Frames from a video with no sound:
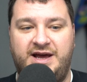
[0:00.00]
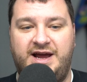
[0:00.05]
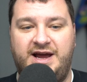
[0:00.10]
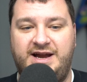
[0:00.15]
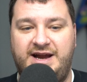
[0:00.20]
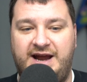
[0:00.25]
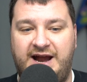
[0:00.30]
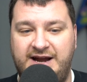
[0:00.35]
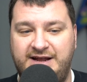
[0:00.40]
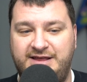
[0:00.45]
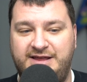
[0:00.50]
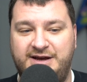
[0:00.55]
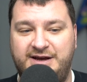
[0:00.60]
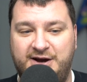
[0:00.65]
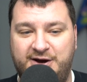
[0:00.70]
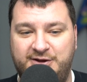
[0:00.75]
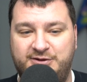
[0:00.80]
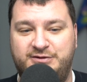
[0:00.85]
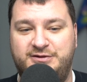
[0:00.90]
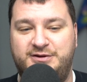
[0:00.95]
and anything
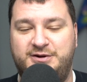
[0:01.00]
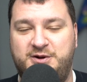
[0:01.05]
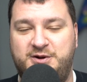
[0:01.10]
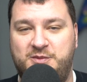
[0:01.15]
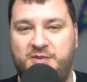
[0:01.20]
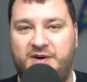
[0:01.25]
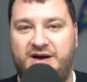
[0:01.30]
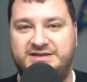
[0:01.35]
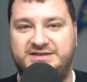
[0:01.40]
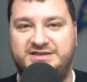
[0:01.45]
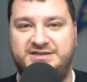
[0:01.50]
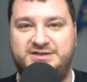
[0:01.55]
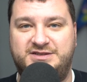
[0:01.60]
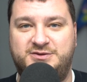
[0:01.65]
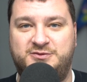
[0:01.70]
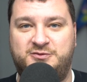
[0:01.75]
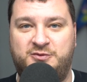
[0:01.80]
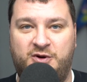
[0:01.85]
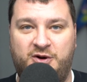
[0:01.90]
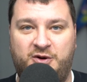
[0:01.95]
other than composite's
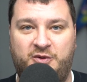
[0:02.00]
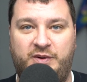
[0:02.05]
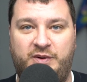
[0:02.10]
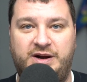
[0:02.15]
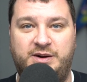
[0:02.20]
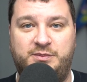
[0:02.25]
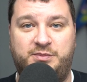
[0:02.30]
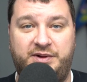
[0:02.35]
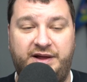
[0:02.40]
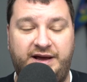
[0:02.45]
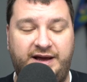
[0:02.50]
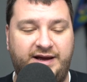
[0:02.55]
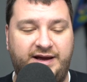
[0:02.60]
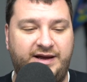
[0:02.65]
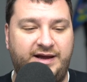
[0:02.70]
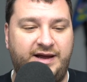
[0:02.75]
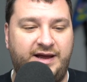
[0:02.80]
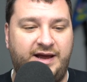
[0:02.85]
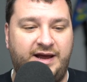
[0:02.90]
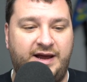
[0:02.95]
the wrong way to play
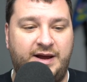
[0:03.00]
it.